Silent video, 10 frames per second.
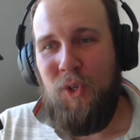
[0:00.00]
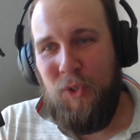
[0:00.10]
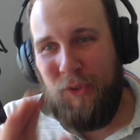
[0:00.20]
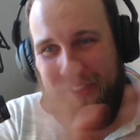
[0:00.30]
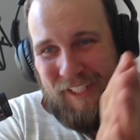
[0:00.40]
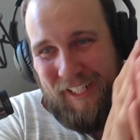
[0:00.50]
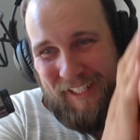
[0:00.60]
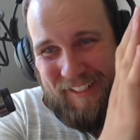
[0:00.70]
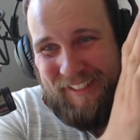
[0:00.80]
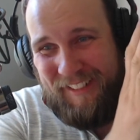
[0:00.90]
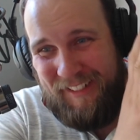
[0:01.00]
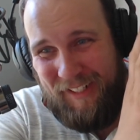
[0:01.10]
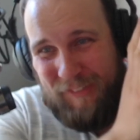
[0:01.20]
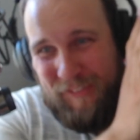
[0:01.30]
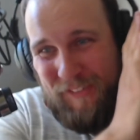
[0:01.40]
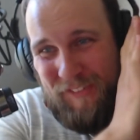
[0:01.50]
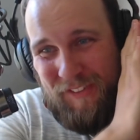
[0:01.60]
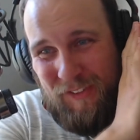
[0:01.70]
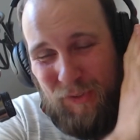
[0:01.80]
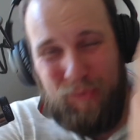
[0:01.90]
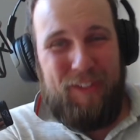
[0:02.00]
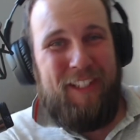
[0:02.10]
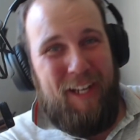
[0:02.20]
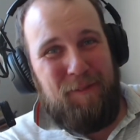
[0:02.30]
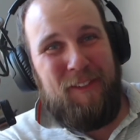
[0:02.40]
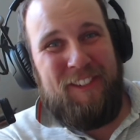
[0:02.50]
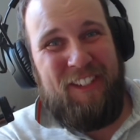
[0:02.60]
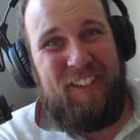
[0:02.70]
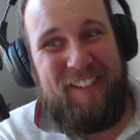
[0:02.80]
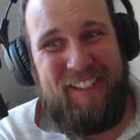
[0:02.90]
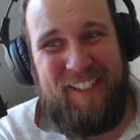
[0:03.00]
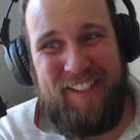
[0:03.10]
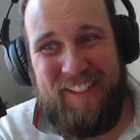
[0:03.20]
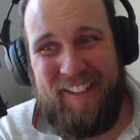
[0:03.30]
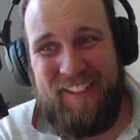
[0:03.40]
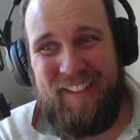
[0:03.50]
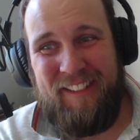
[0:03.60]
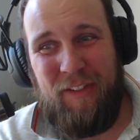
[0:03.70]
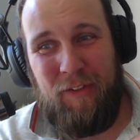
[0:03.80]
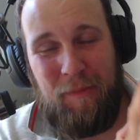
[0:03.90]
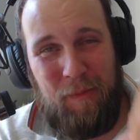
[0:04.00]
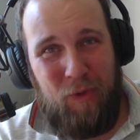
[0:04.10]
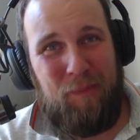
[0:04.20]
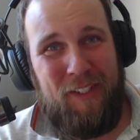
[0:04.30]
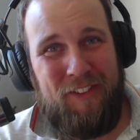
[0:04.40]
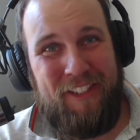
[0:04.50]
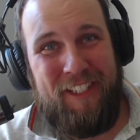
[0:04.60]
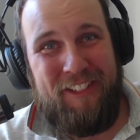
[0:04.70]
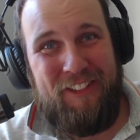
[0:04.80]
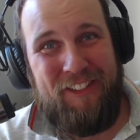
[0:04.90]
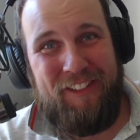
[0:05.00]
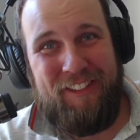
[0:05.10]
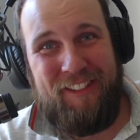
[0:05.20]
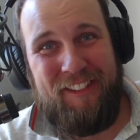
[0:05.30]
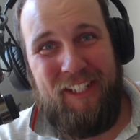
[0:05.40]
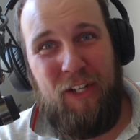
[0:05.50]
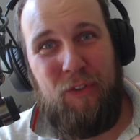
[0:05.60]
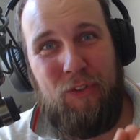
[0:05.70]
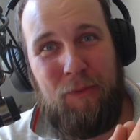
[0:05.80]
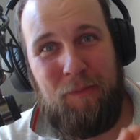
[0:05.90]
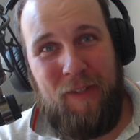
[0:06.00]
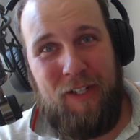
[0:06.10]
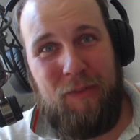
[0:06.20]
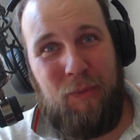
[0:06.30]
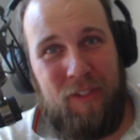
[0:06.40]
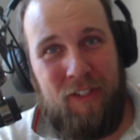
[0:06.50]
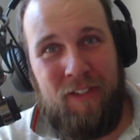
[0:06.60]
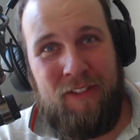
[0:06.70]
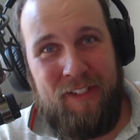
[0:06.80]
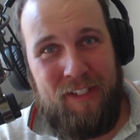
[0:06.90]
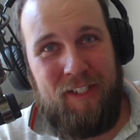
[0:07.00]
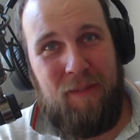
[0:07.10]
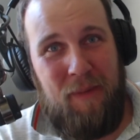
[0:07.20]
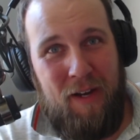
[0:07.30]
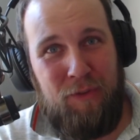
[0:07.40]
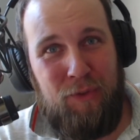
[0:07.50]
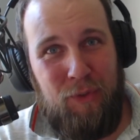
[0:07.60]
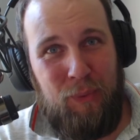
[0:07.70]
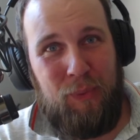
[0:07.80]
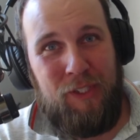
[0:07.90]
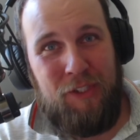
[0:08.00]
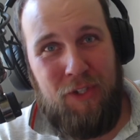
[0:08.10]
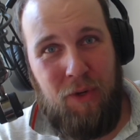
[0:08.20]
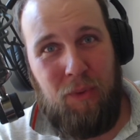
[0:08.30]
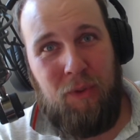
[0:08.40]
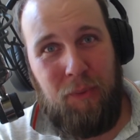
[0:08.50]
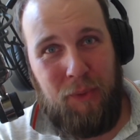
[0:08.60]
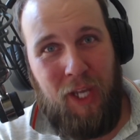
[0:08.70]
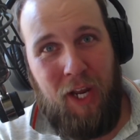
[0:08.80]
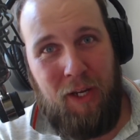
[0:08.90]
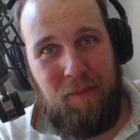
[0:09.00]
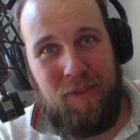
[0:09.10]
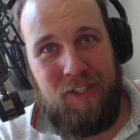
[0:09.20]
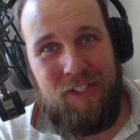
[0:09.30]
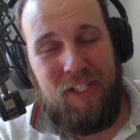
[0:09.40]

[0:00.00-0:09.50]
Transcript: Okay, are you doing gaming content on a mobile connection? You might want to think about doing solo games.